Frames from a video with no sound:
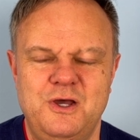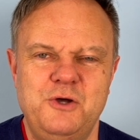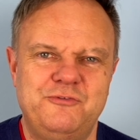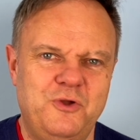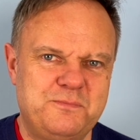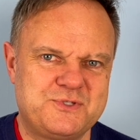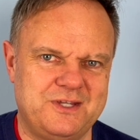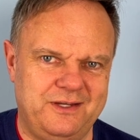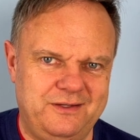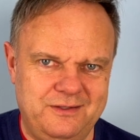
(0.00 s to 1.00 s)

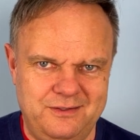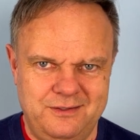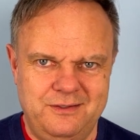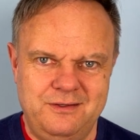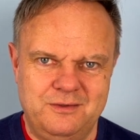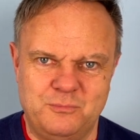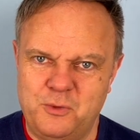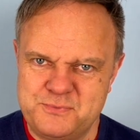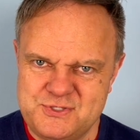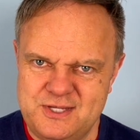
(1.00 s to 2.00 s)
Flopsy,
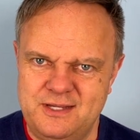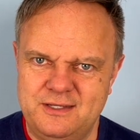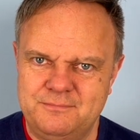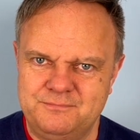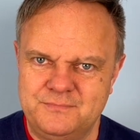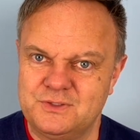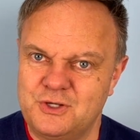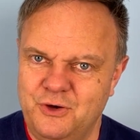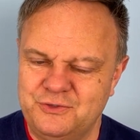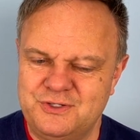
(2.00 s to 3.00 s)
Mopsy, and
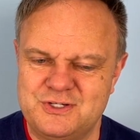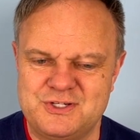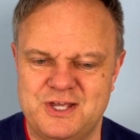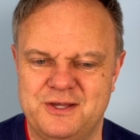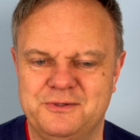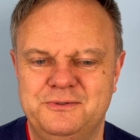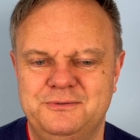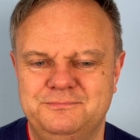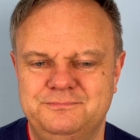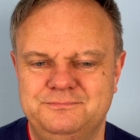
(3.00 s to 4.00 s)
Cottontail,
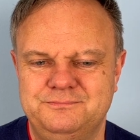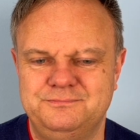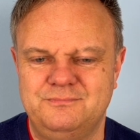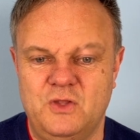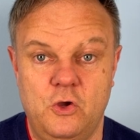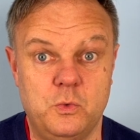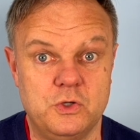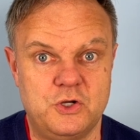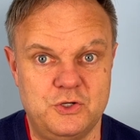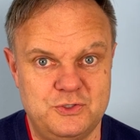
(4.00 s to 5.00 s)
who were
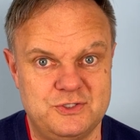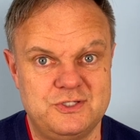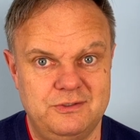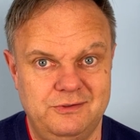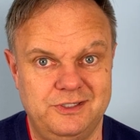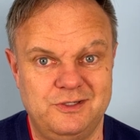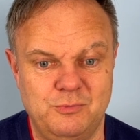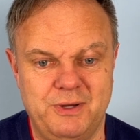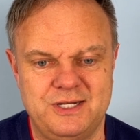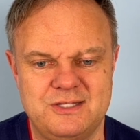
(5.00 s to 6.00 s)
good little
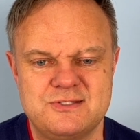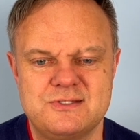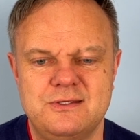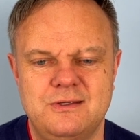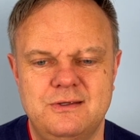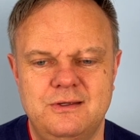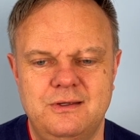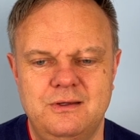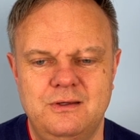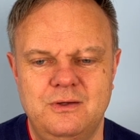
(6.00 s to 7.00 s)
bunnies,
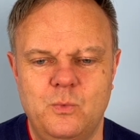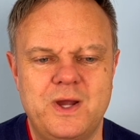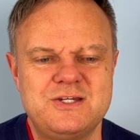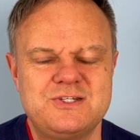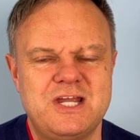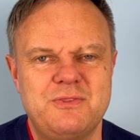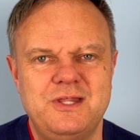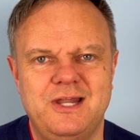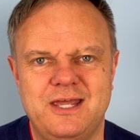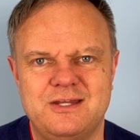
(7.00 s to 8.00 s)
went down the
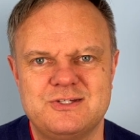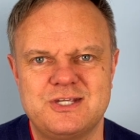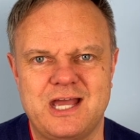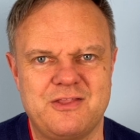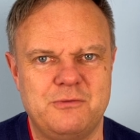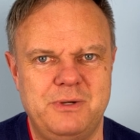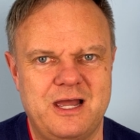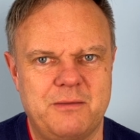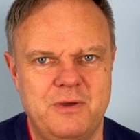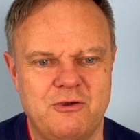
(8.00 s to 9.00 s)
lane to gather
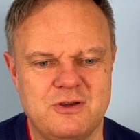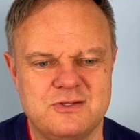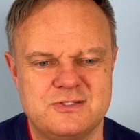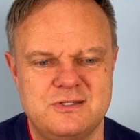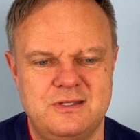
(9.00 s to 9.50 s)
blackberries.